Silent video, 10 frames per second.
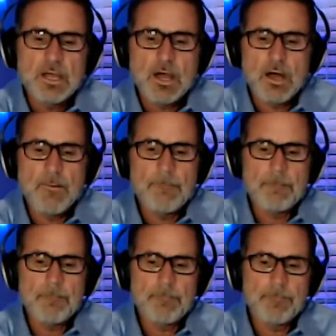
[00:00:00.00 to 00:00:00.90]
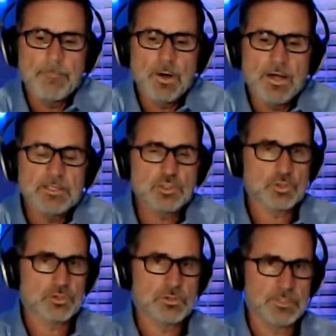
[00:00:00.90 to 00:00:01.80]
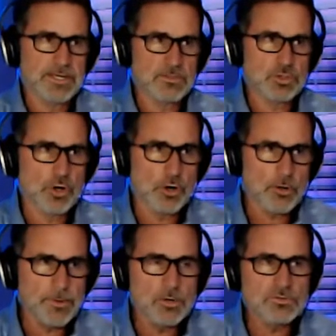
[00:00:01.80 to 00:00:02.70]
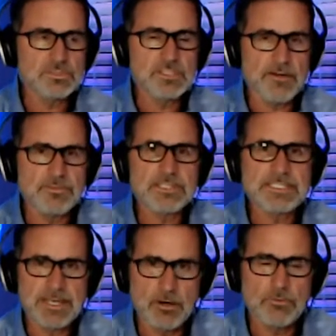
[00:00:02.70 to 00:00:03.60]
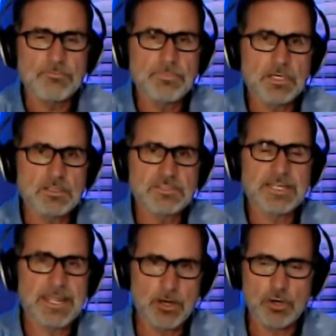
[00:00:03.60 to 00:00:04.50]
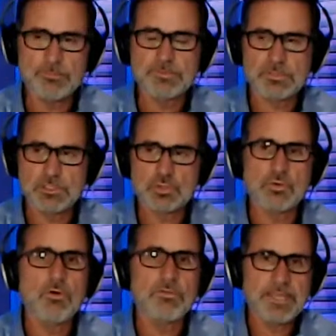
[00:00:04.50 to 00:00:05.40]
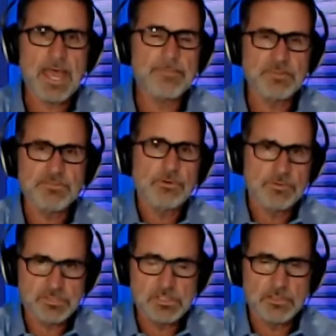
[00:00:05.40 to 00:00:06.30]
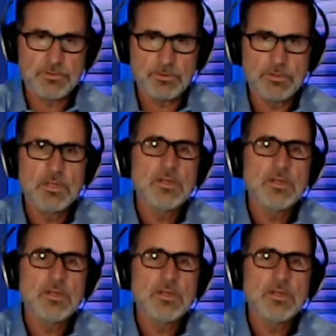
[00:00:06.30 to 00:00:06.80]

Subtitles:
But yeah, turbos definitely help because it helps control the atmosphere in the cylinder